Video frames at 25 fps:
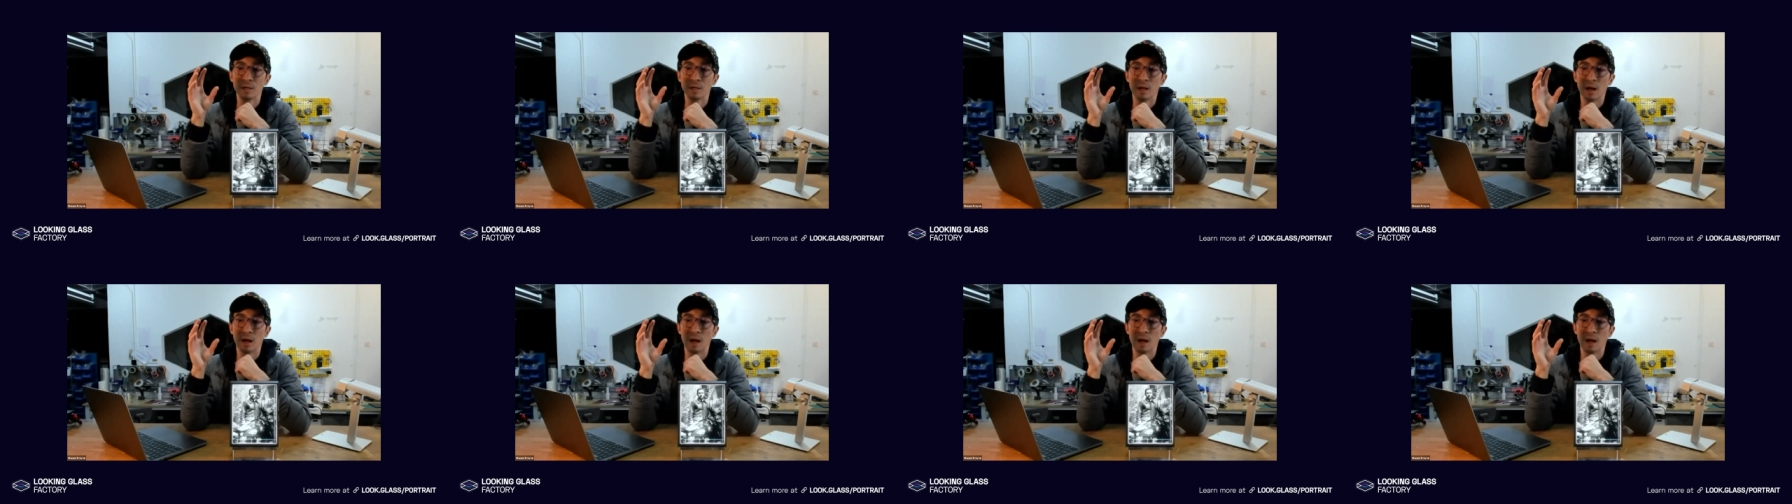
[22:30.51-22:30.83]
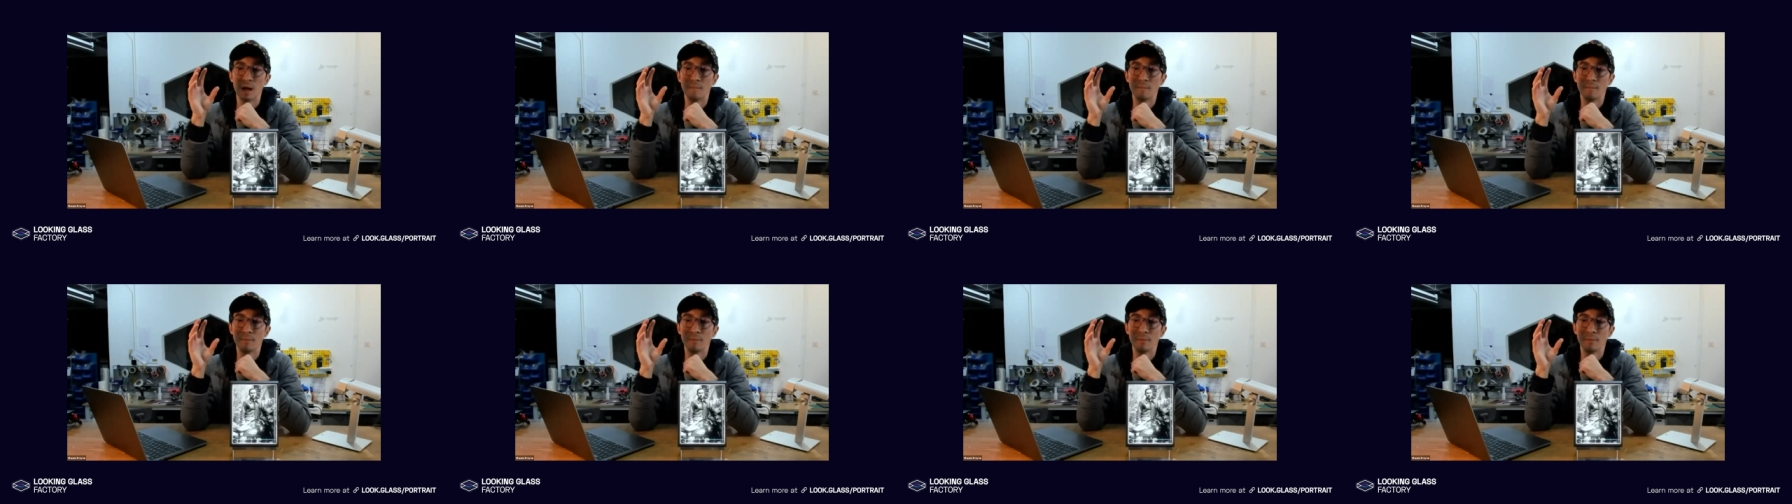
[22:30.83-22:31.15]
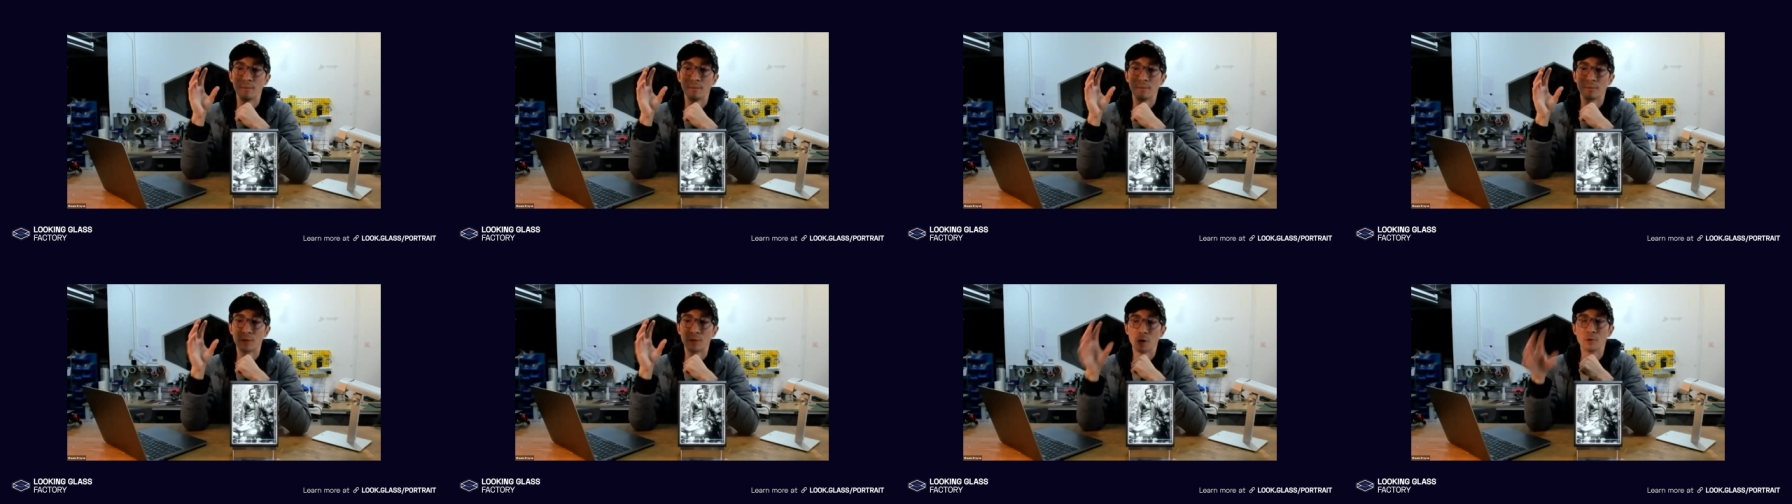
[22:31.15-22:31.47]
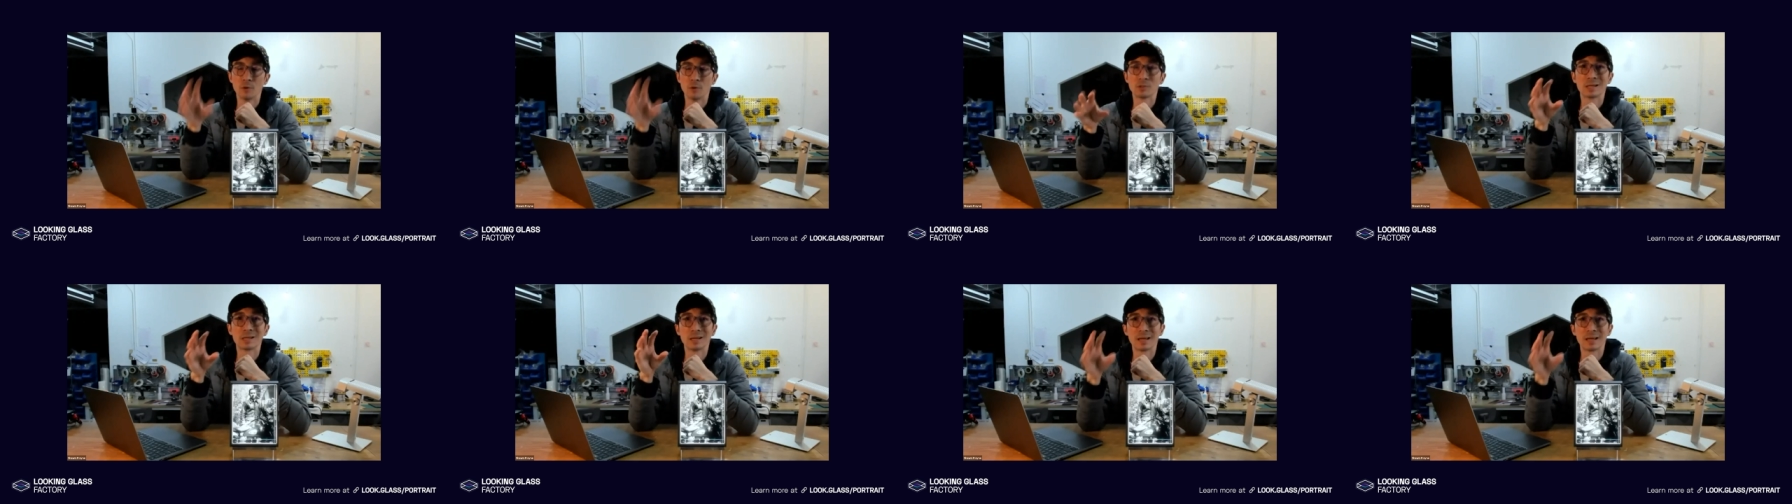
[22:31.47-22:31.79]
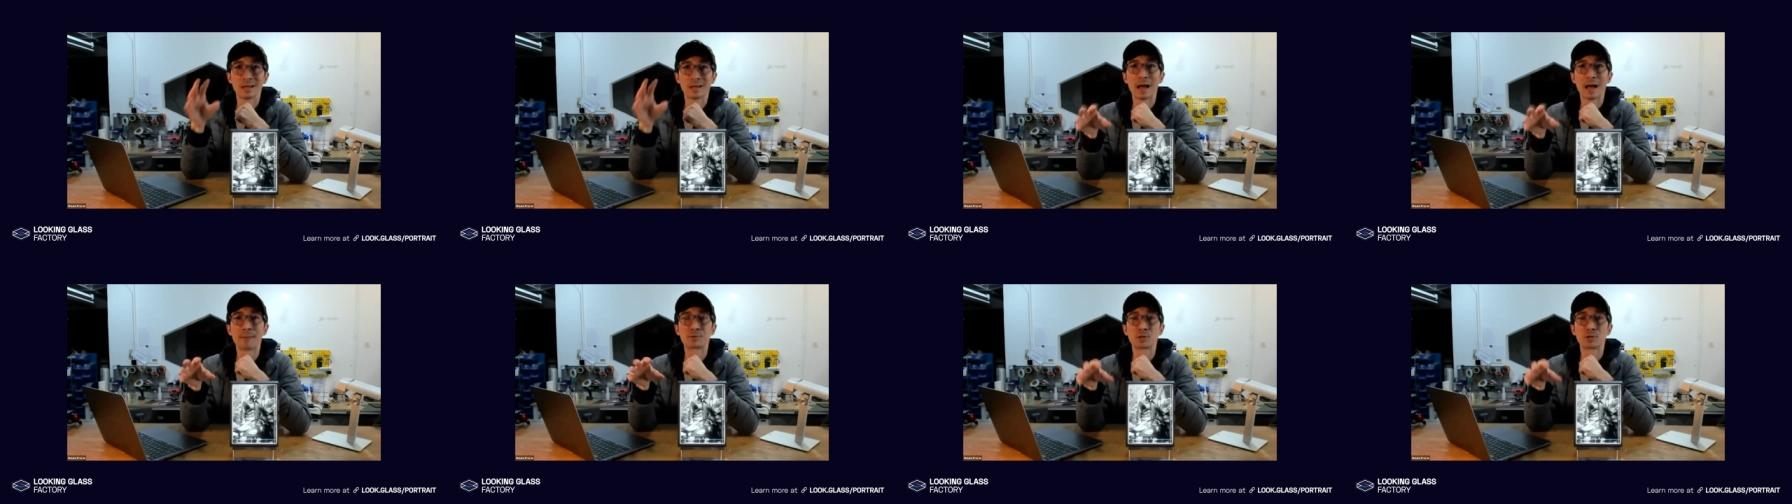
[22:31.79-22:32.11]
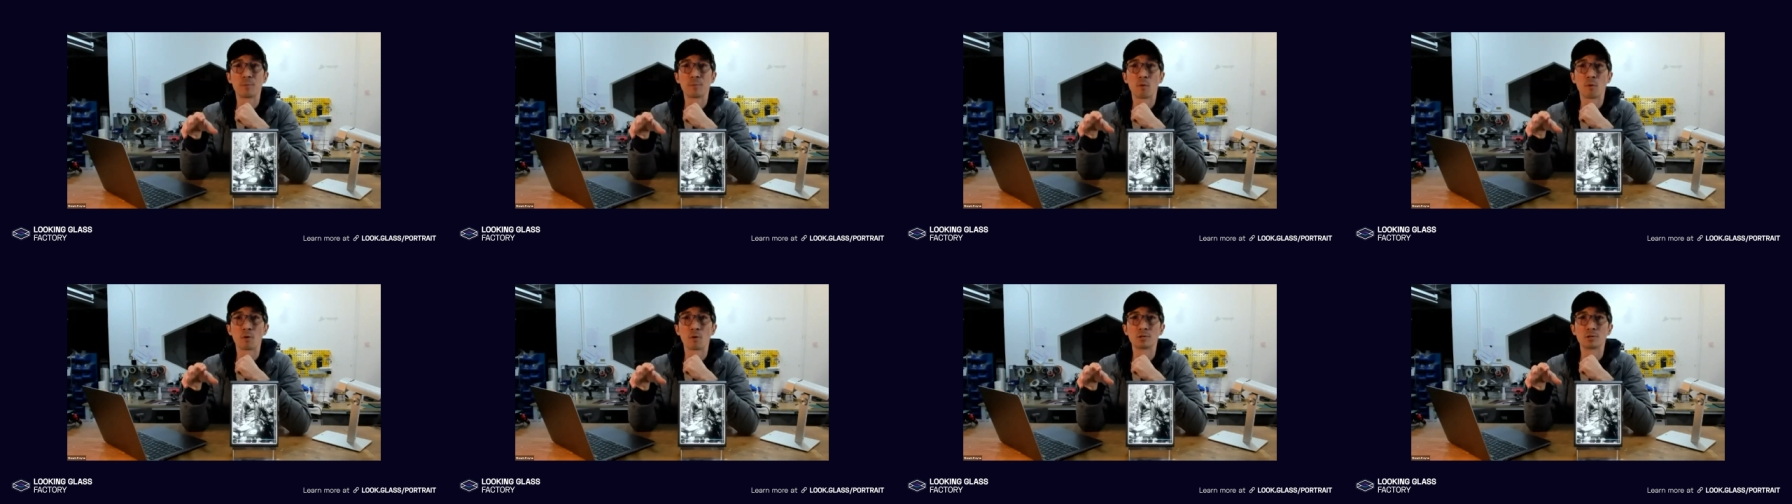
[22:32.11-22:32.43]
Um, those can capture
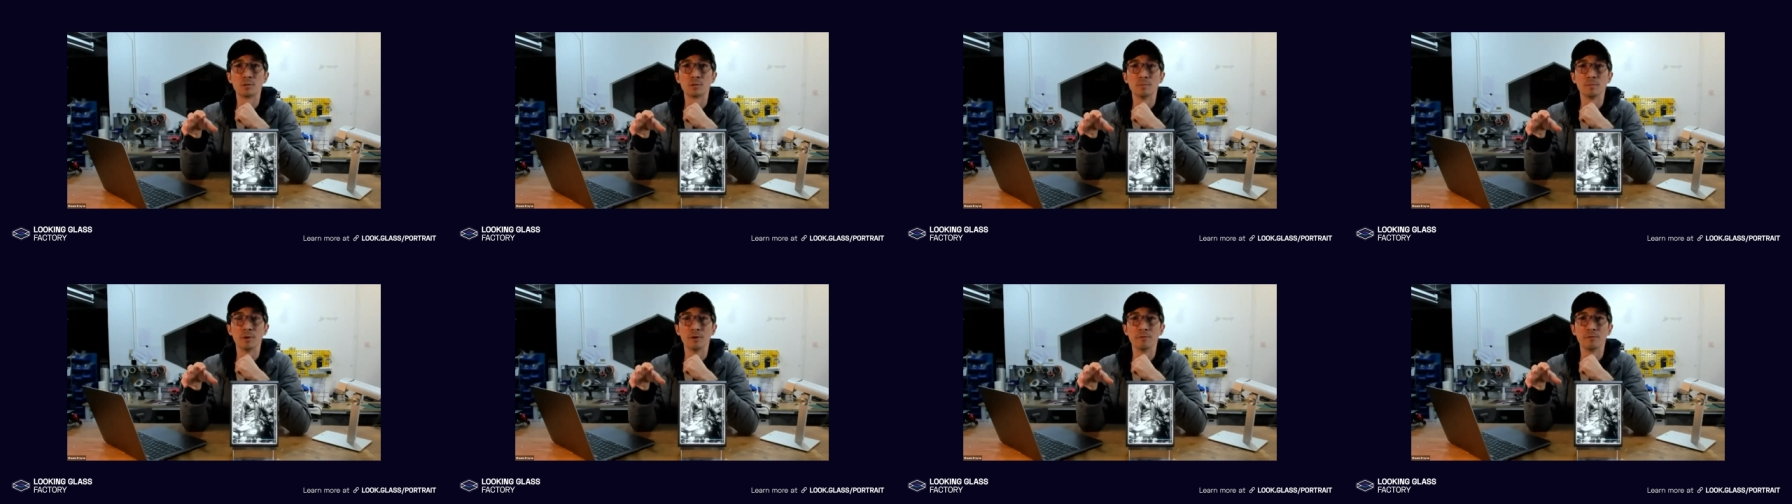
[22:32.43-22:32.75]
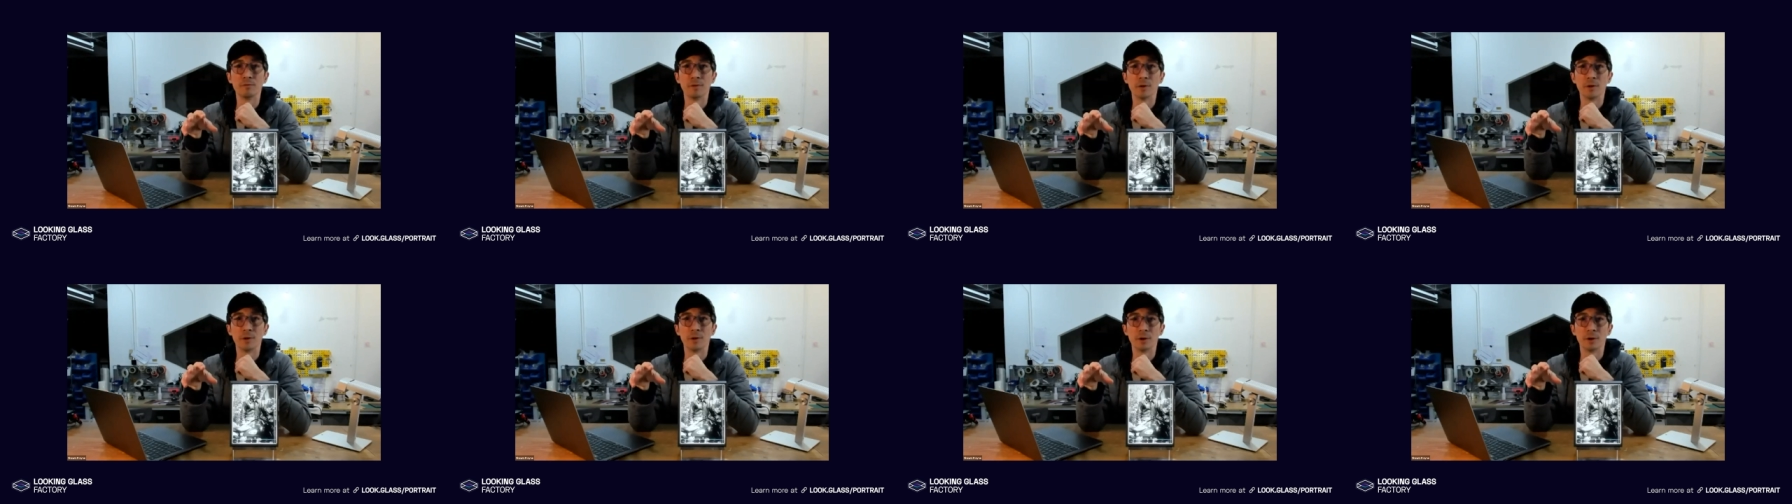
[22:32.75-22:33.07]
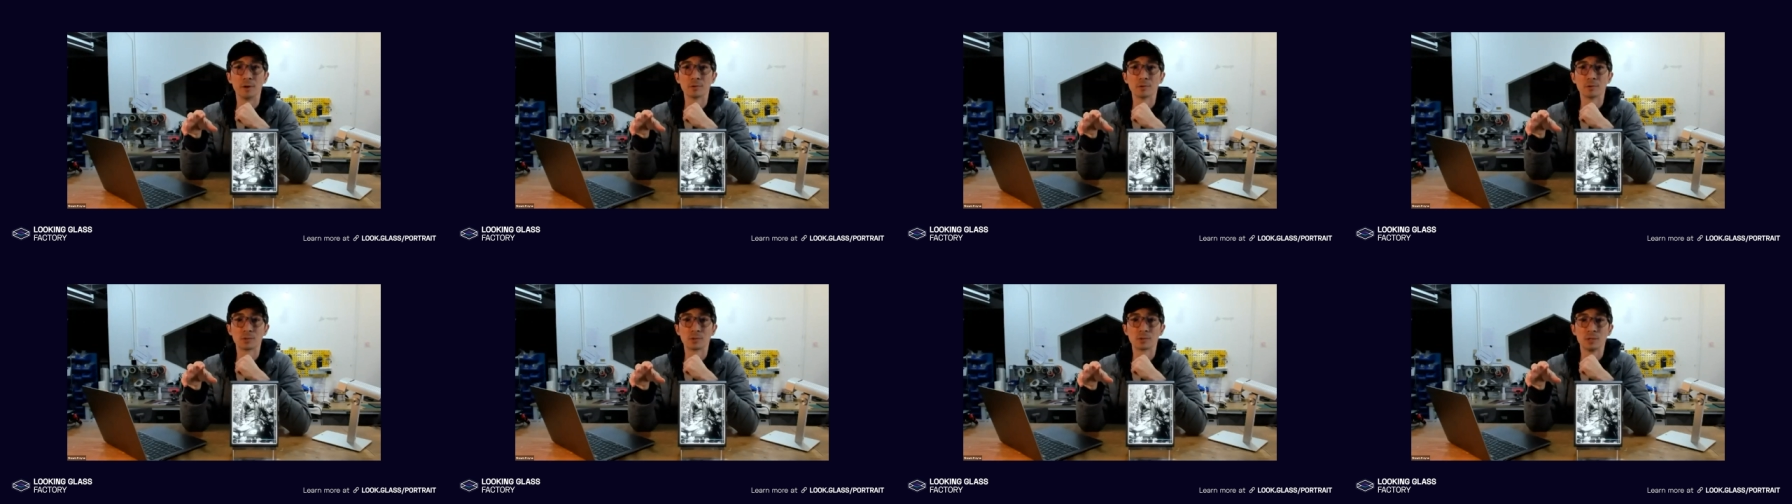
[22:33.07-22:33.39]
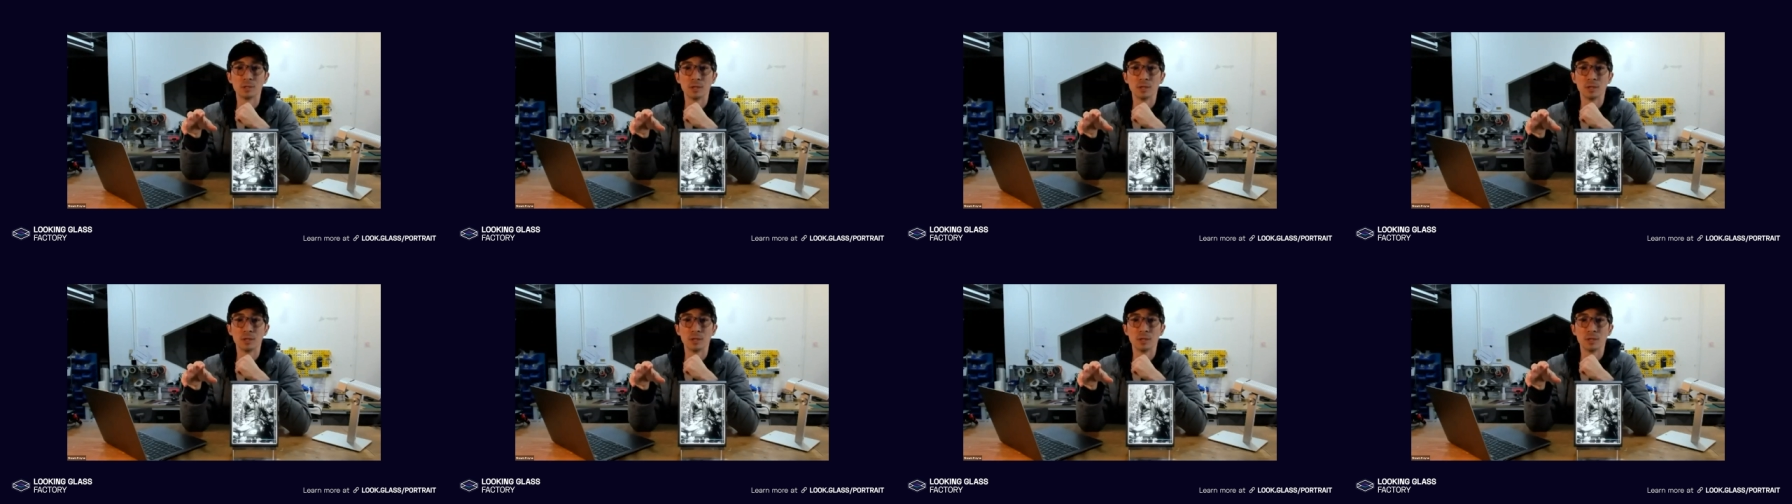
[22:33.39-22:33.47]
portrait mode photos